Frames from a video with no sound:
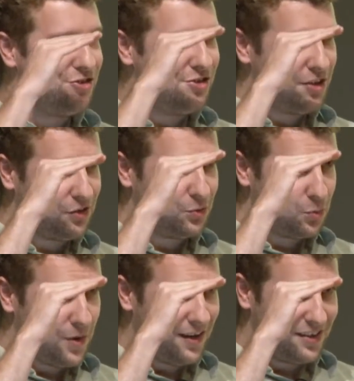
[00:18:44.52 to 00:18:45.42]
just
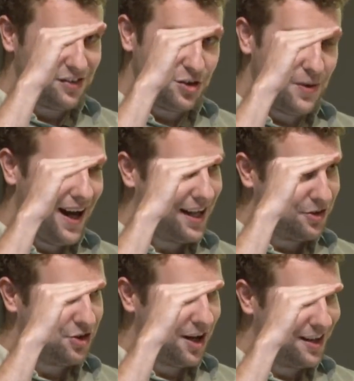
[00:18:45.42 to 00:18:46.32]
where it's too high
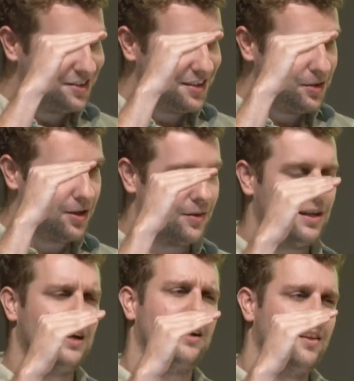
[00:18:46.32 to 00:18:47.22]
to charge. And you go,
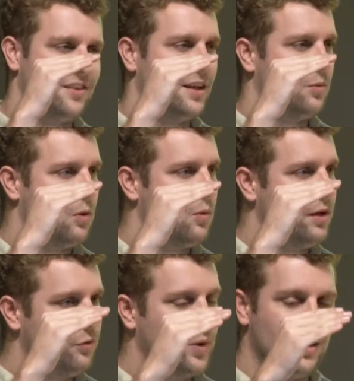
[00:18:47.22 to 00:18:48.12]
I see. Well,
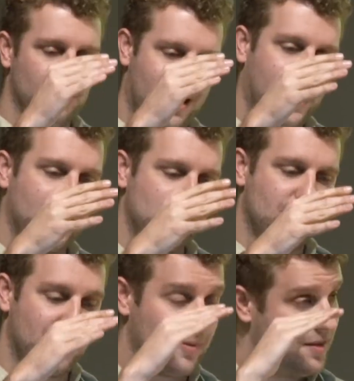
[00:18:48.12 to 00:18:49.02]
what if we packaged
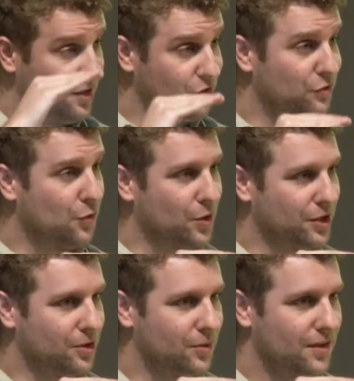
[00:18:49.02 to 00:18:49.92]
up this for
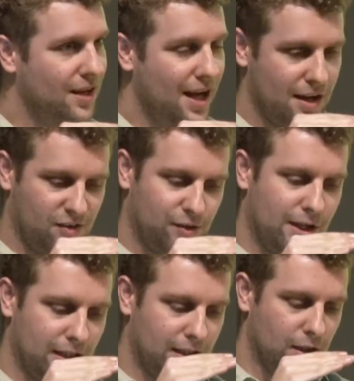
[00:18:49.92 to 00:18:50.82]
you at a
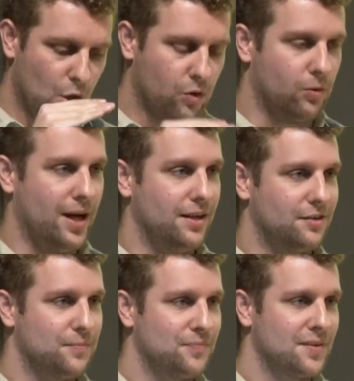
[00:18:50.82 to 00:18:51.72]
slightly lower
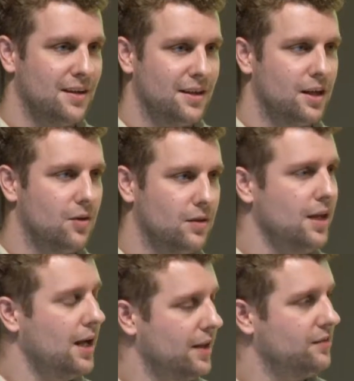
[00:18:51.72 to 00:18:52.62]
rate? And they go,
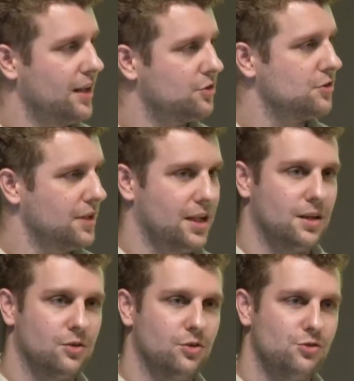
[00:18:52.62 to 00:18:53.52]
yeah, that's
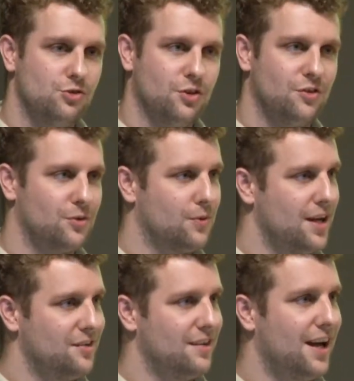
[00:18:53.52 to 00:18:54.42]
actually just the
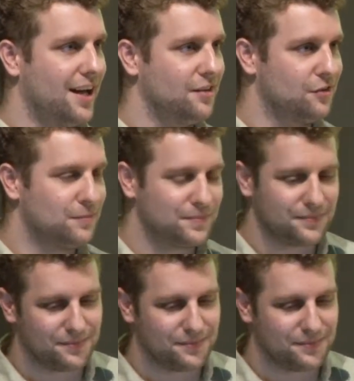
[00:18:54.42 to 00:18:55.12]
right size.